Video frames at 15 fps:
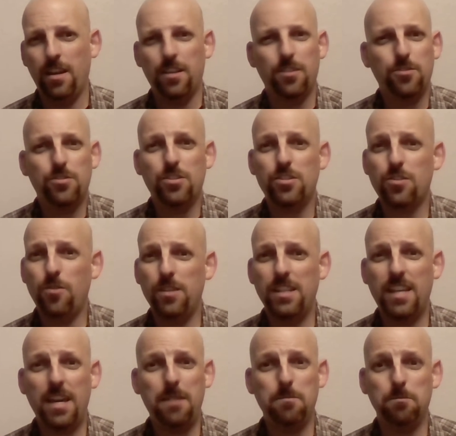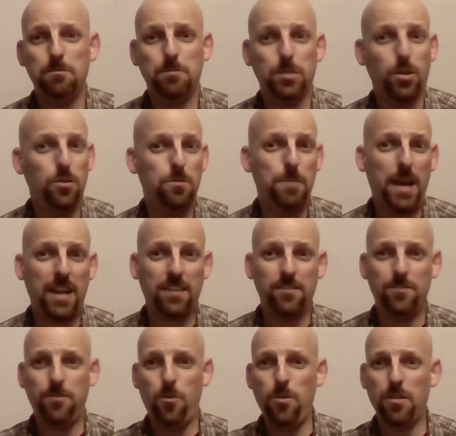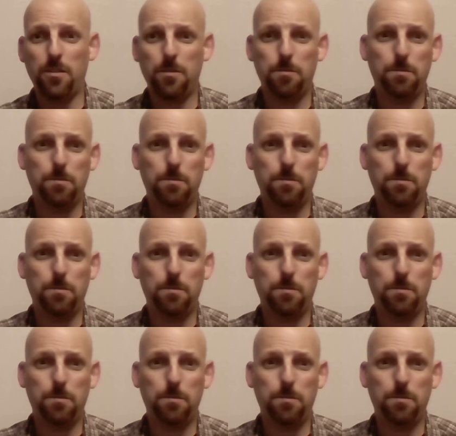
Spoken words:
you're just going to get blown back and forth